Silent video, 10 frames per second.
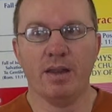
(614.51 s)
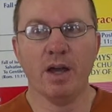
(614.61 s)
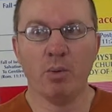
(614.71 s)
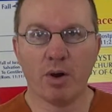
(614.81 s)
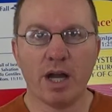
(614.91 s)

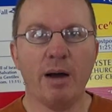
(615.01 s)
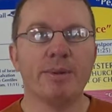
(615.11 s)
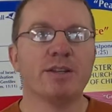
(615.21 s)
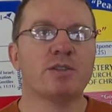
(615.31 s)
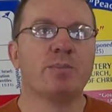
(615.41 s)
They will come
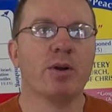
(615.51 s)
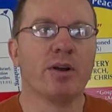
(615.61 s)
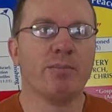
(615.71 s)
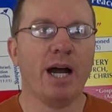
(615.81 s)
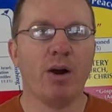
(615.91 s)
in the spirit
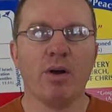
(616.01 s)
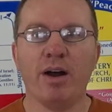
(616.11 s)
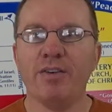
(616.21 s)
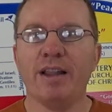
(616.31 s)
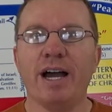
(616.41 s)
and power
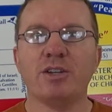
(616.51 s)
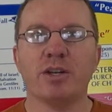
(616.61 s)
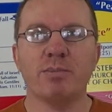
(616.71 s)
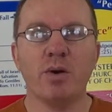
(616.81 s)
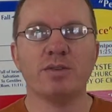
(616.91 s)
of Elijah
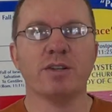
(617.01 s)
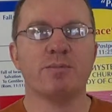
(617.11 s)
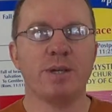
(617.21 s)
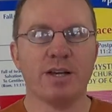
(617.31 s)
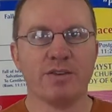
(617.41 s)
and Moses
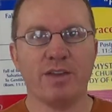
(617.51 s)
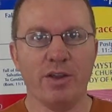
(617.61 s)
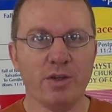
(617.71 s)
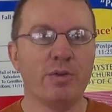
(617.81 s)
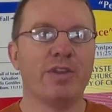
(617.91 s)
because
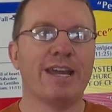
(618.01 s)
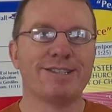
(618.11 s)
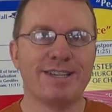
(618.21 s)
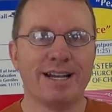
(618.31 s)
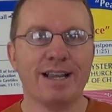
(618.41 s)
they'll do
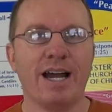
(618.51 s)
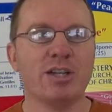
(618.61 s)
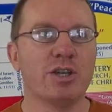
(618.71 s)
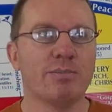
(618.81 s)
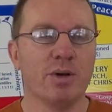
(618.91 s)
things that
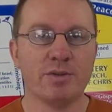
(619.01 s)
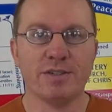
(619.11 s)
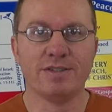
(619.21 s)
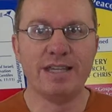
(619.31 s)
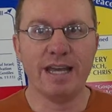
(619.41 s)
Elijah and
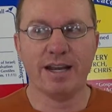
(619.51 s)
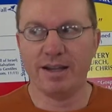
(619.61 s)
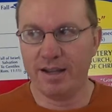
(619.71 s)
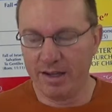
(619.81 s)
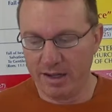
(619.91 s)
Moses
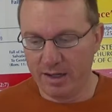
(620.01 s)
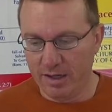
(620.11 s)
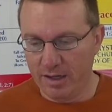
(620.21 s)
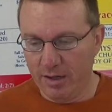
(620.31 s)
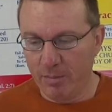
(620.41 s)
did.
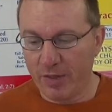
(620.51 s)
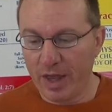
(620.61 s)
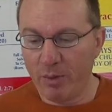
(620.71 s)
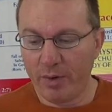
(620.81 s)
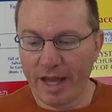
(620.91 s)
But
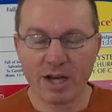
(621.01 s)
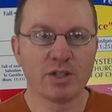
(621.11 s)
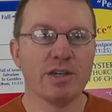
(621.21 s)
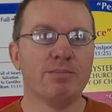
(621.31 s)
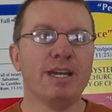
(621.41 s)
they won't
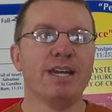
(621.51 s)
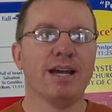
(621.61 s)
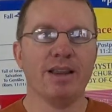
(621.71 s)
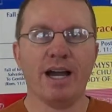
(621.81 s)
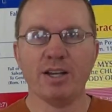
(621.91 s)
actually be
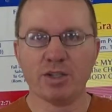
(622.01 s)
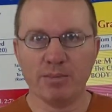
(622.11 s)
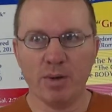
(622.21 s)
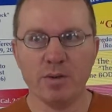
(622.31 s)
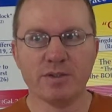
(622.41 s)
Elijah
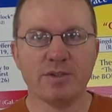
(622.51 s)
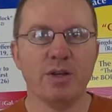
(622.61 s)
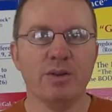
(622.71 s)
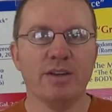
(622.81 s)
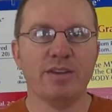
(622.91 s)
and Moses
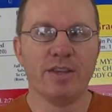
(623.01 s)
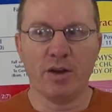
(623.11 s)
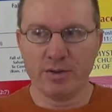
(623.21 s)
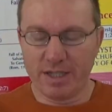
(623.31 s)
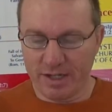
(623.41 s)
who lived in the
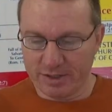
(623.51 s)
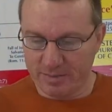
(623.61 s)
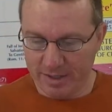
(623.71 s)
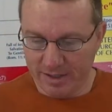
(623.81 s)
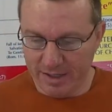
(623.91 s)
Old
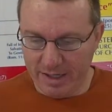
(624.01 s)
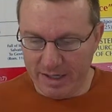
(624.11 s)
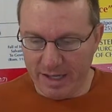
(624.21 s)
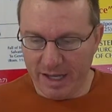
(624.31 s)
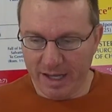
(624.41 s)
Testament.
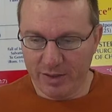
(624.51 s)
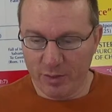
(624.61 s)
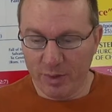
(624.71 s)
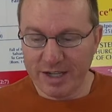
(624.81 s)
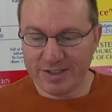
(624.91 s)
And
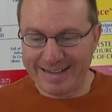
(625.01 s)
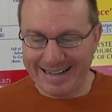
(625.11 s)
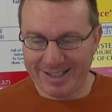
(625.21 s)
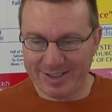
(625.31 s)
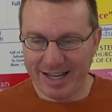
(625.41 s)
the reason
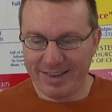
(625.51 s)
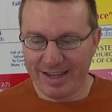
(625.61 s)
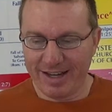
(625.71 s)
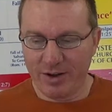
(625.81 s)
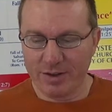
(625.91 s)
I say
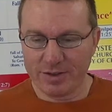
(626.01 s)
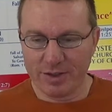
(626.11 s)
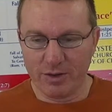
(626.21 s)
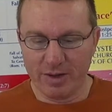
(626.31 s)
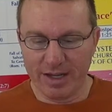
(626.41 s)
that
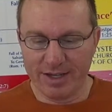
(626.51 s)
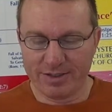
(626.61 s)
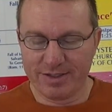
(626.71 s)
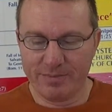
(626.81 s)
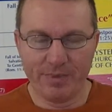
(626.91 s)
also
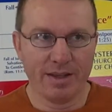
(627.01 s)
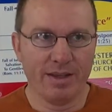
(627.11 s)
is,